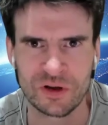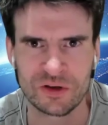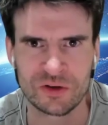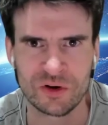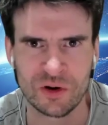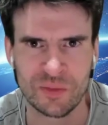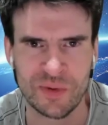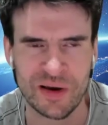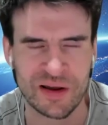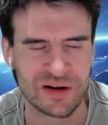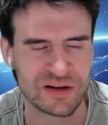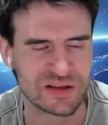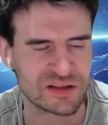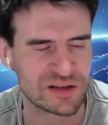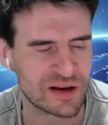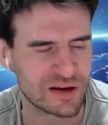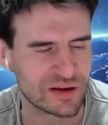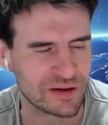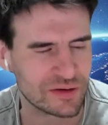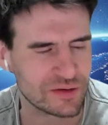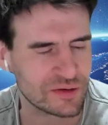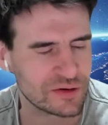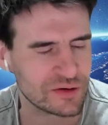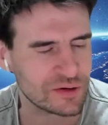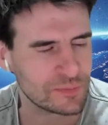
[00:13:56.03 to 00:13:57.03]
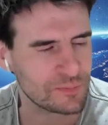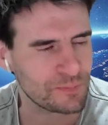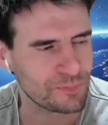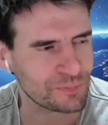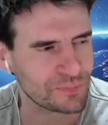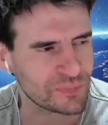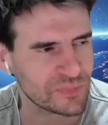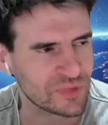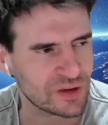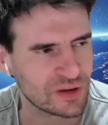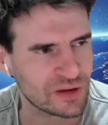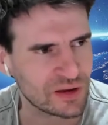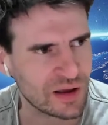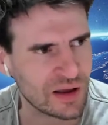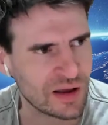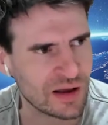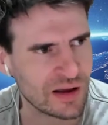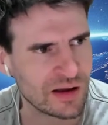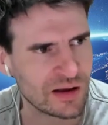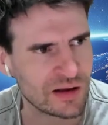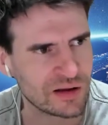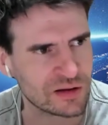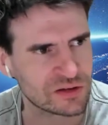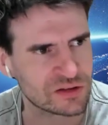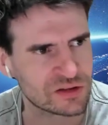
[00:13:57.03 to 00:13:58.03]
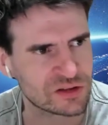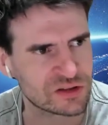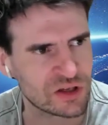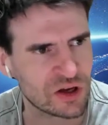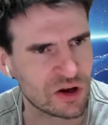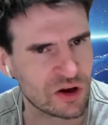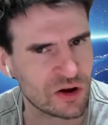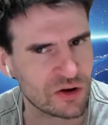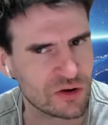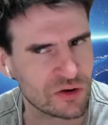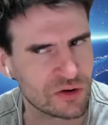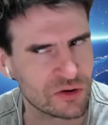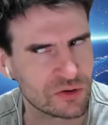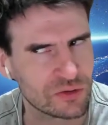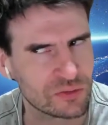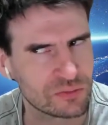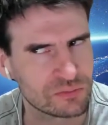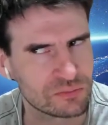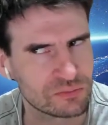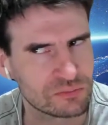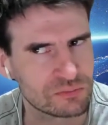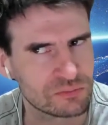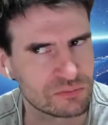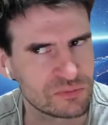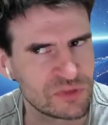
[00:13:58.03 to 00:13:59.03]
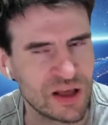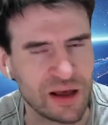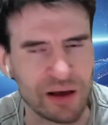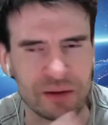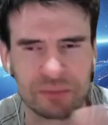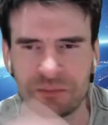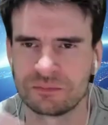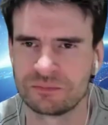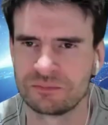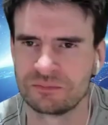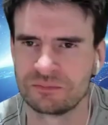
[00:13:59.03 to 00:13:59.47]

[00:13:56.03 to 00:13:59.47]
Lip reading: talk about in a second. So yeah,